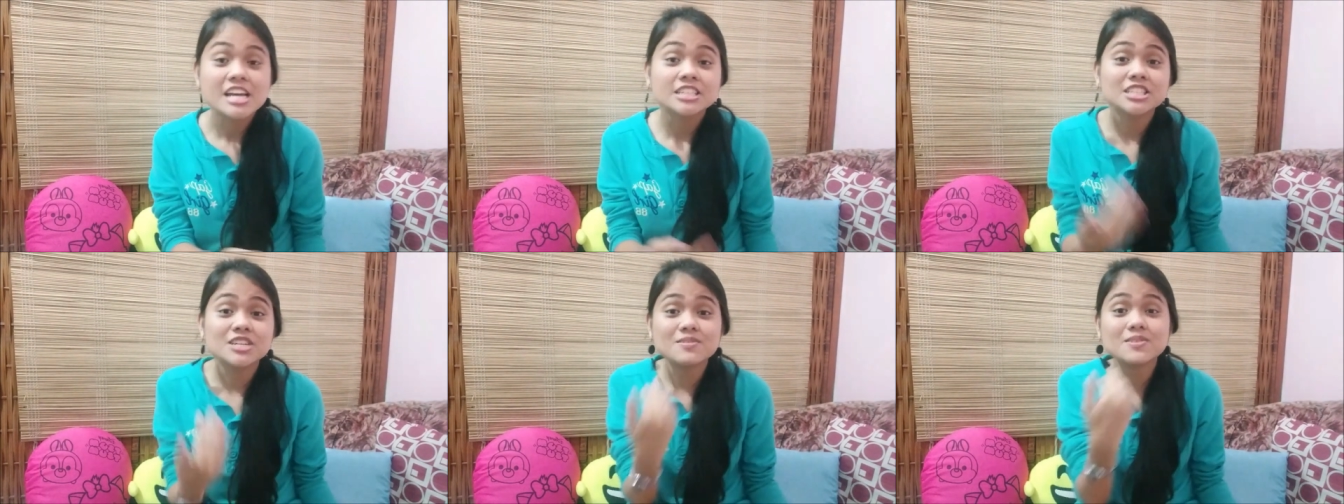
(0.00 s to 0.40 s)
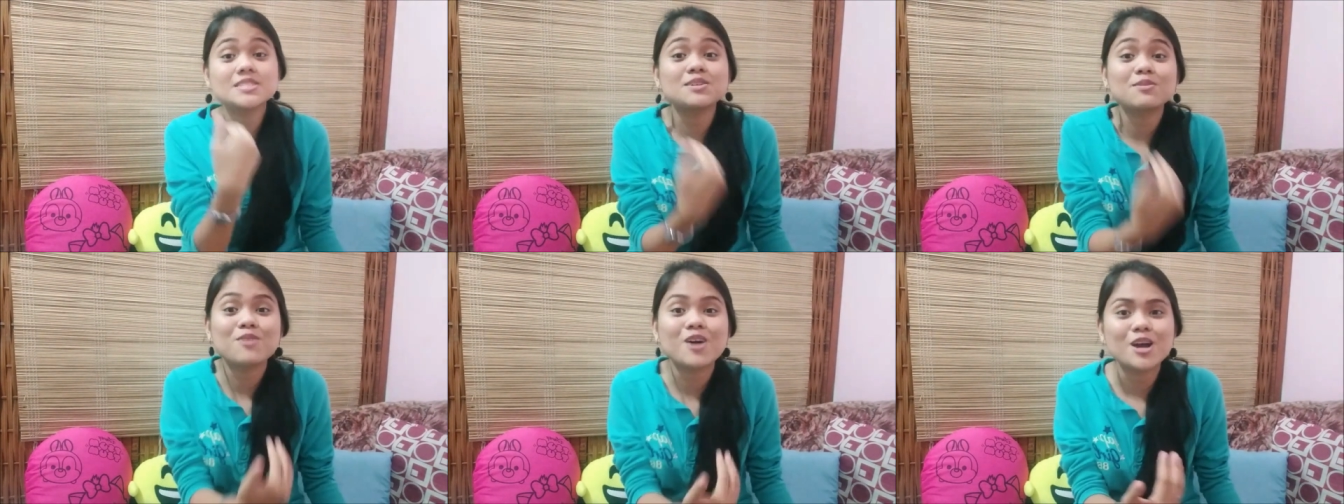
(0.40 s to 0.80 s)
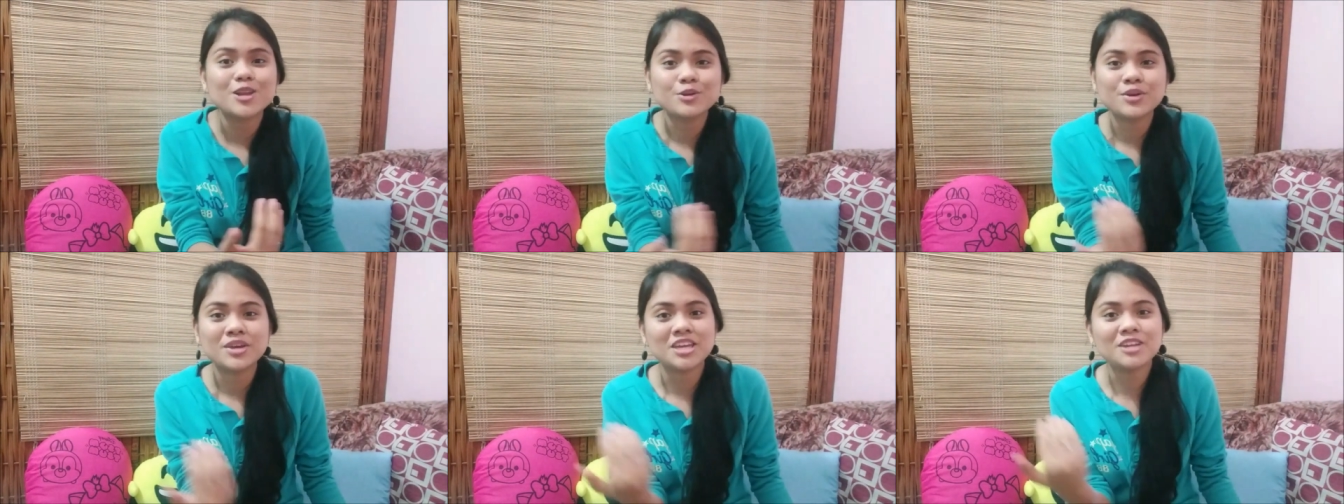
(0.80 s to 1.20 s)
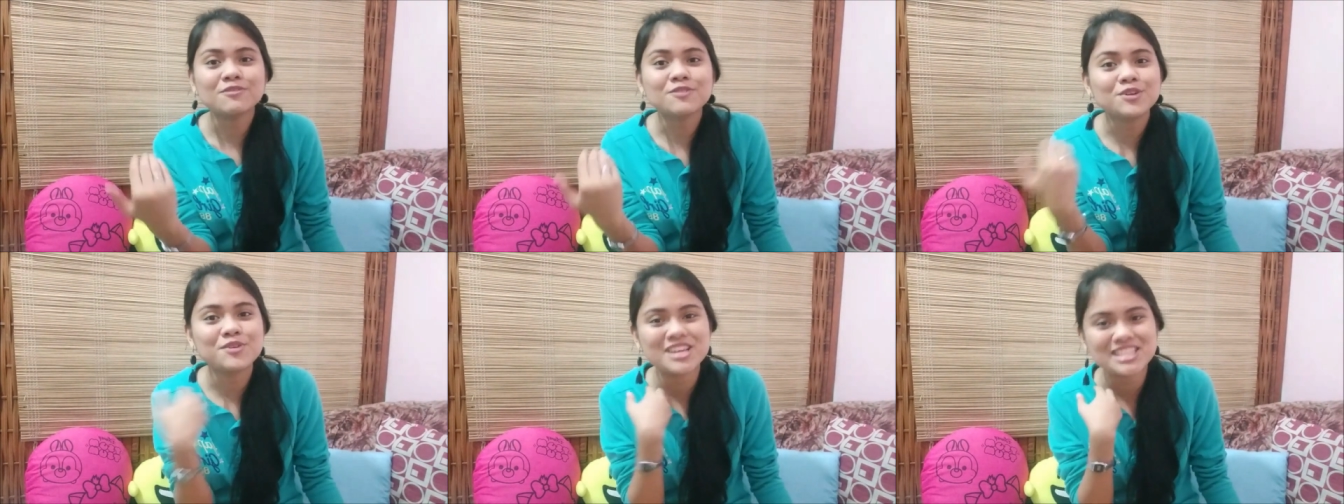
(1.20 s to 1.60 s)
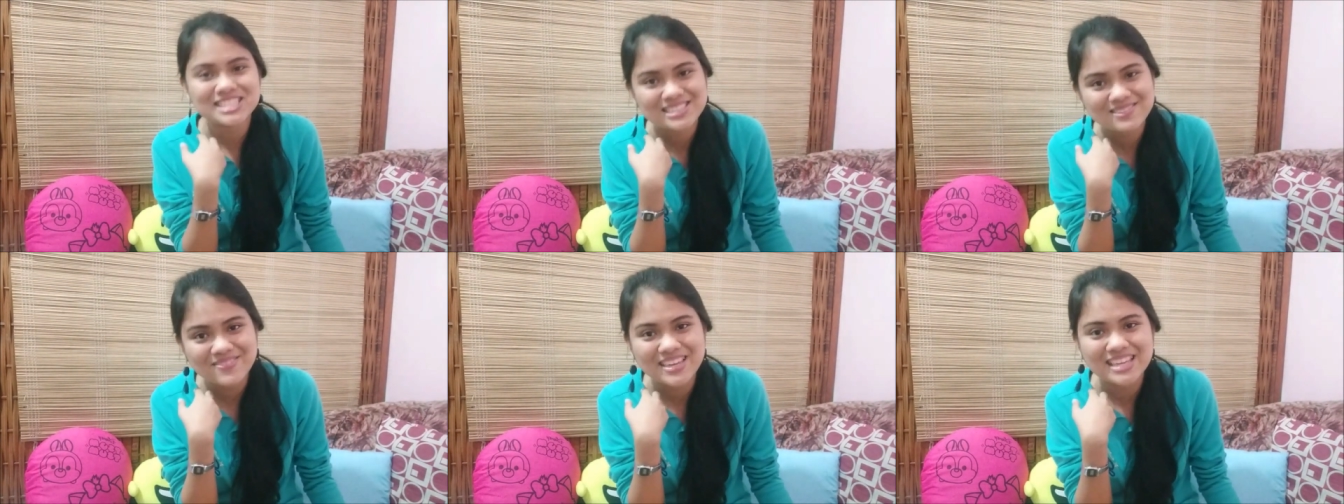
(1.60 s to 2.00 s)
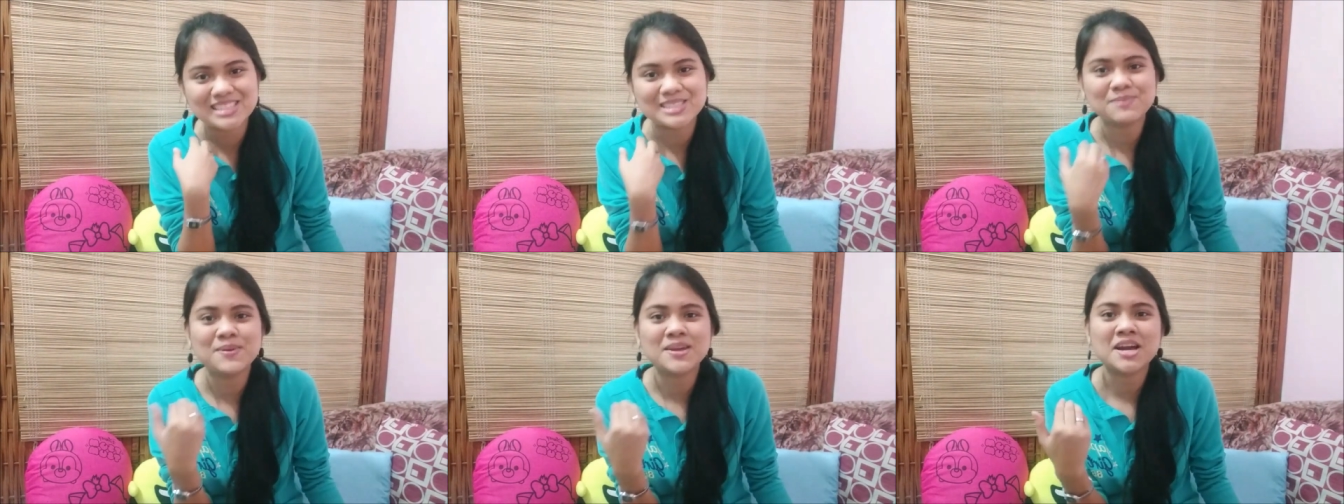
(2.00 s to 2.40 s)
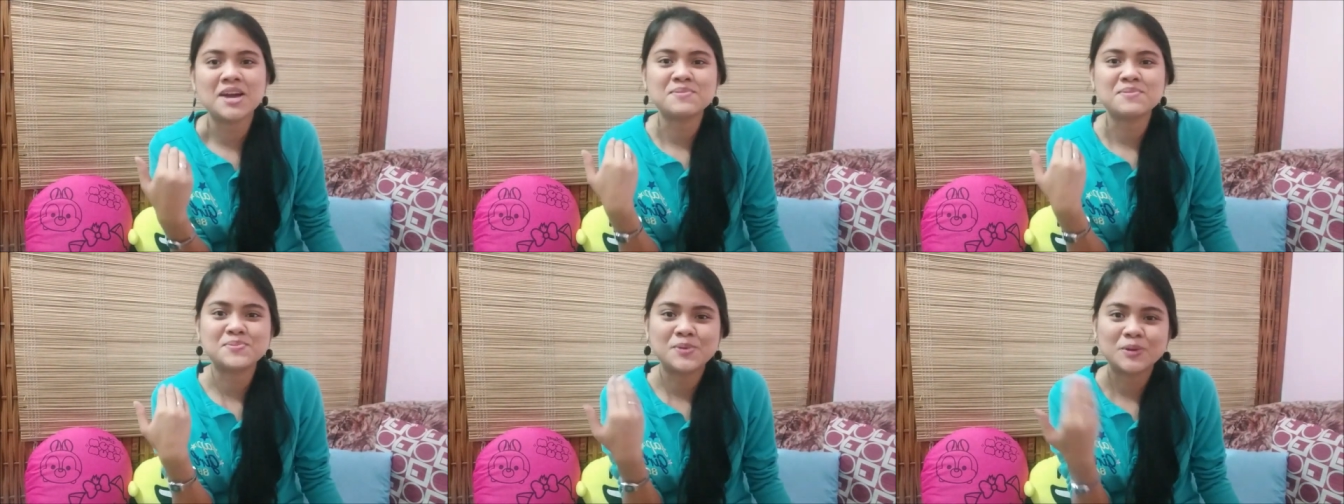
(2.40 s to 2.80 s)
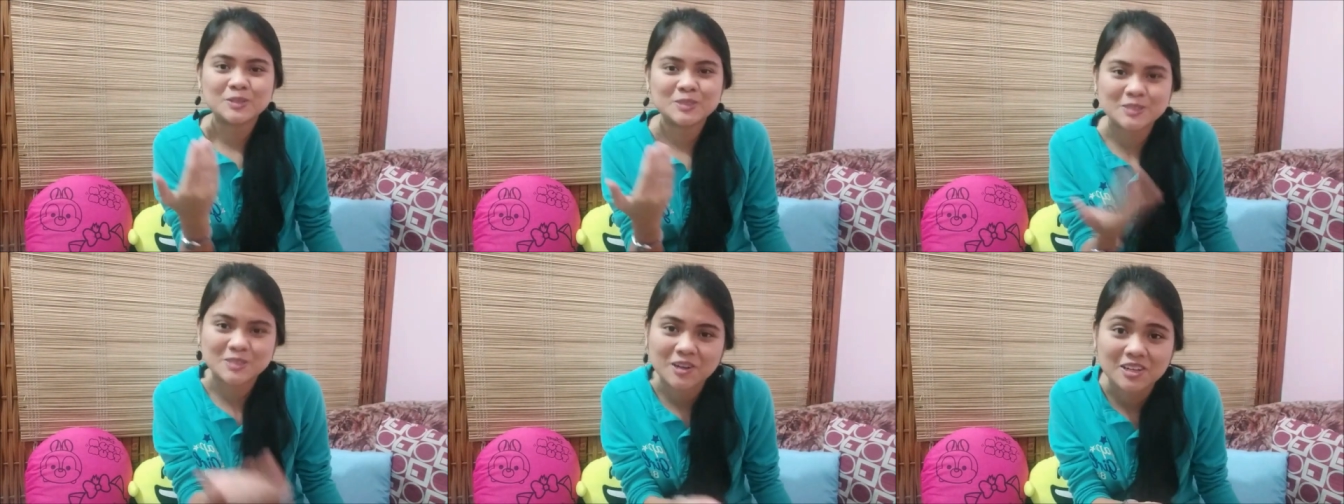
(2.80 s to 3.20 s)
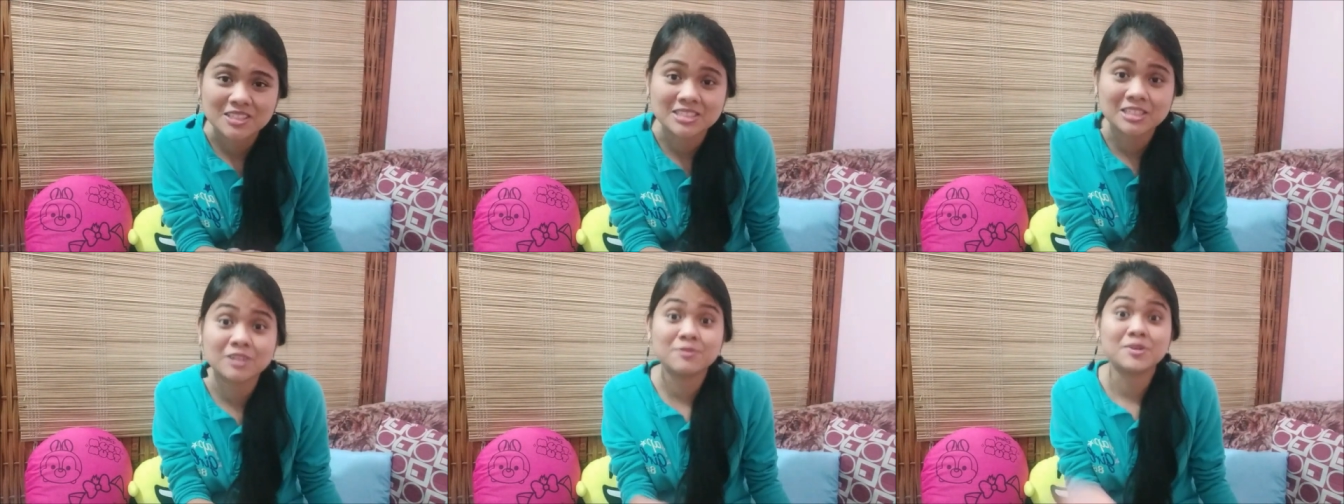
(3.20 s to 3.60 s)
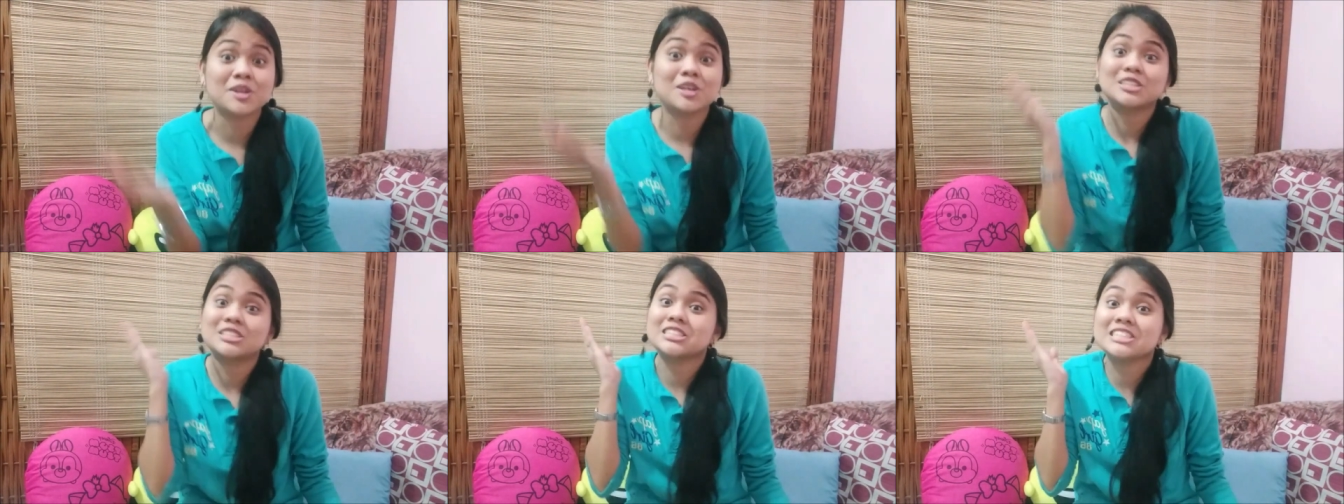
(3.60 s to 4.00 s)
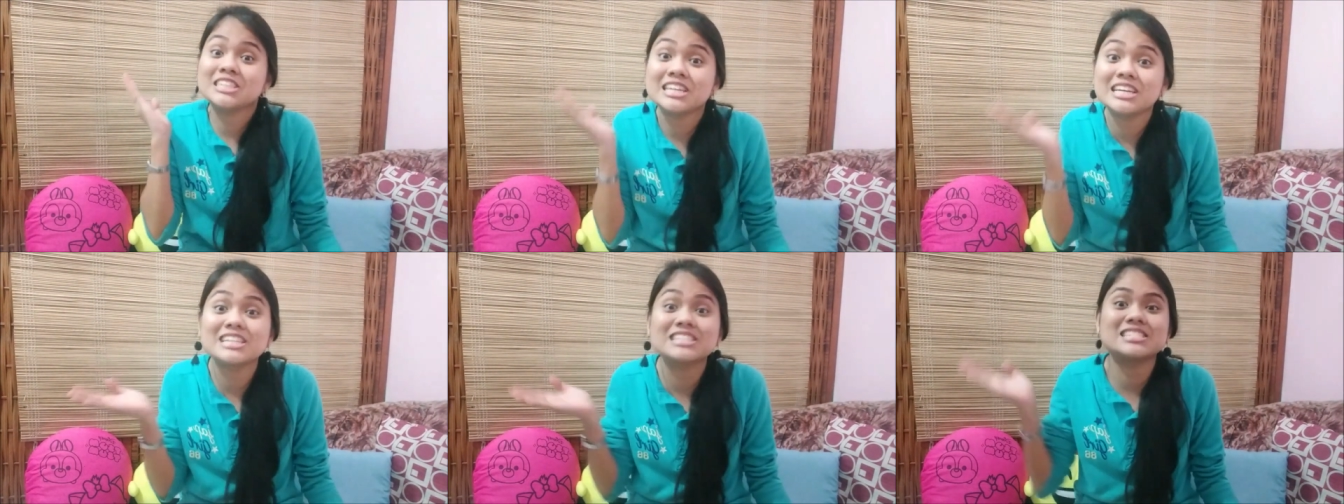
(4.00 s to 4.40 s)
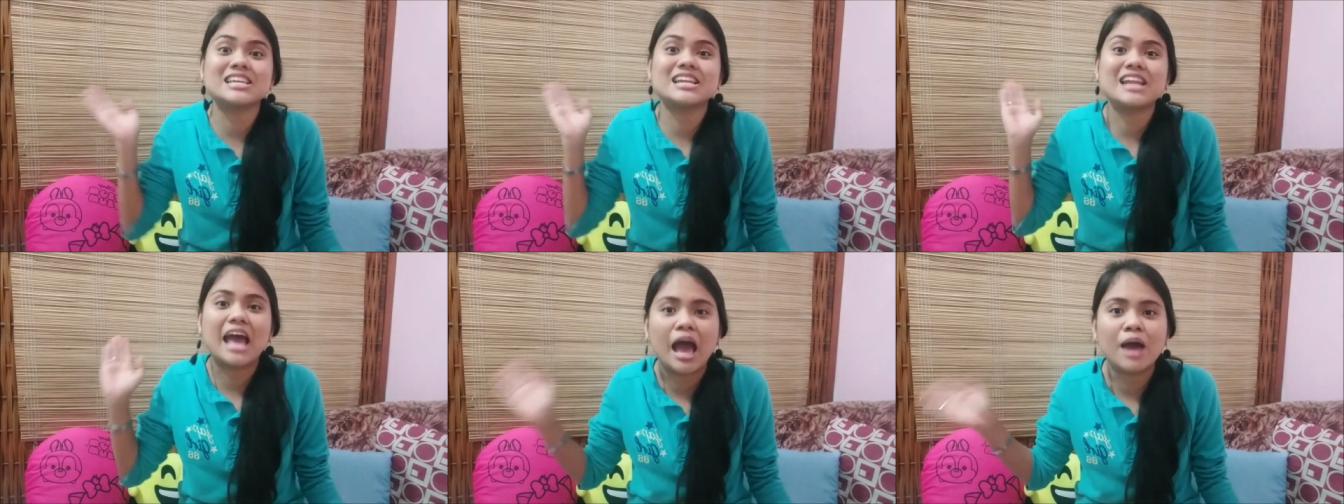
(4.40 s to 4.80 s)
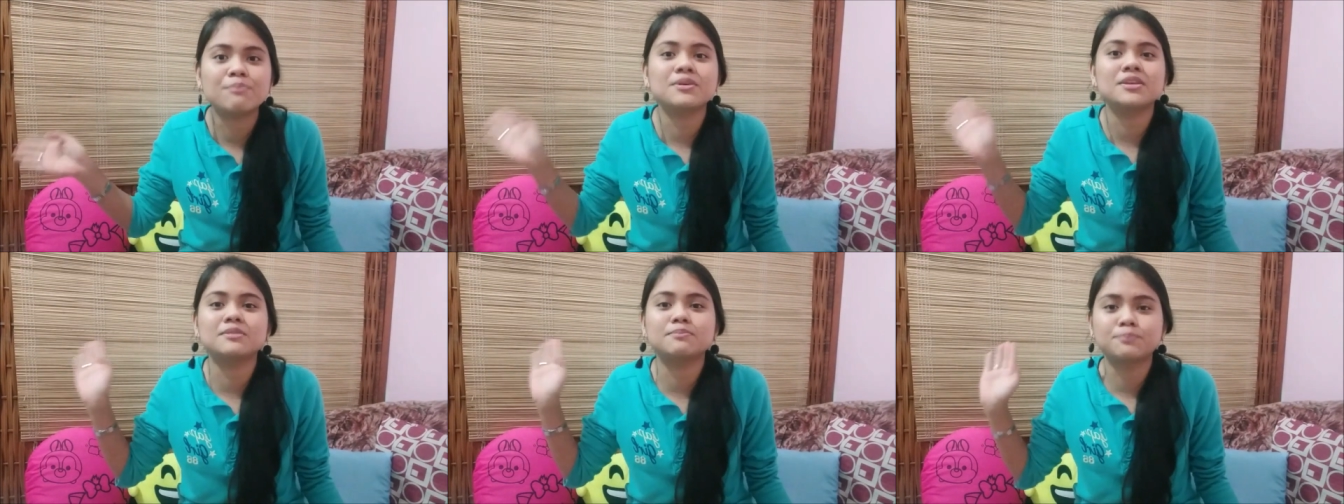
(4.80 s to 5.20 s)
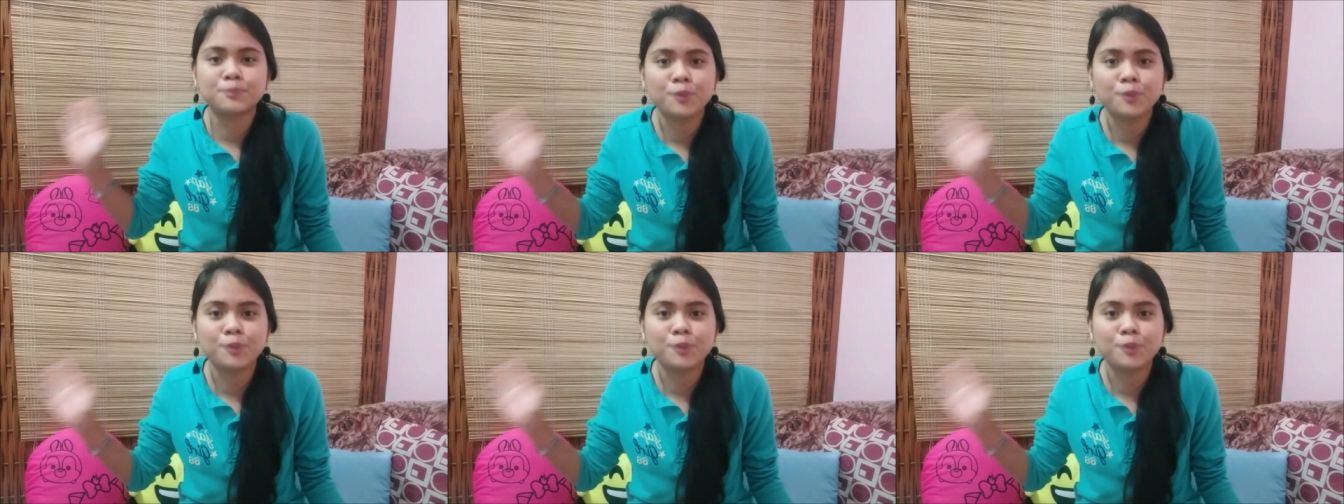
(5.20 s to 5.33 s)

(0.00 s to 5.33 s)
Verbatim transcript: She was the one who influenced me to become a post crosser because she is an avid